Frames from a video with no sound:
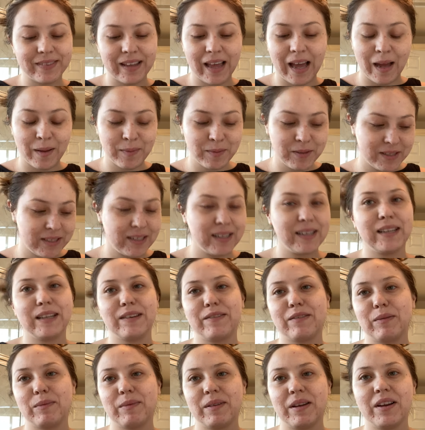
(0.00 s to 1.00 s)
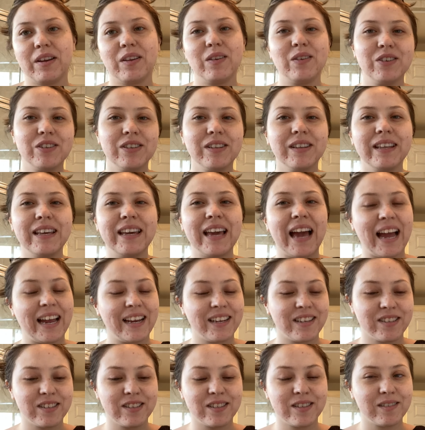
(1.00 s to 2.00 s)
I'm just gonna leave them there. Usually I
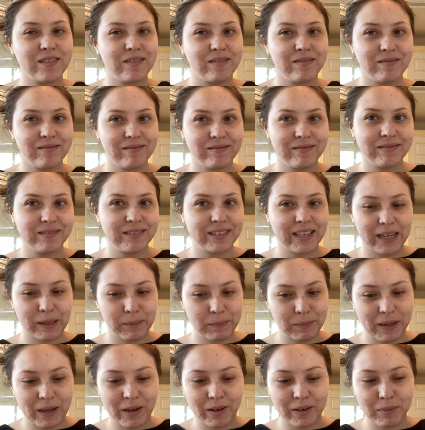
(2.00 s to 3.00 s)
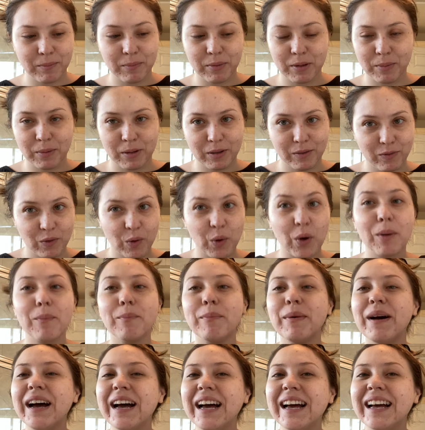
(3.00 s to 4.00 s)
just take them down and put them on the floor,
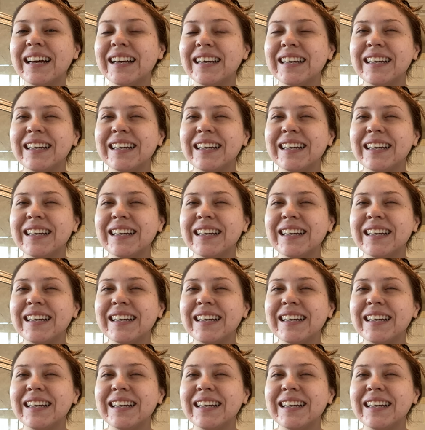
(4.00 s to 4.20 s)
but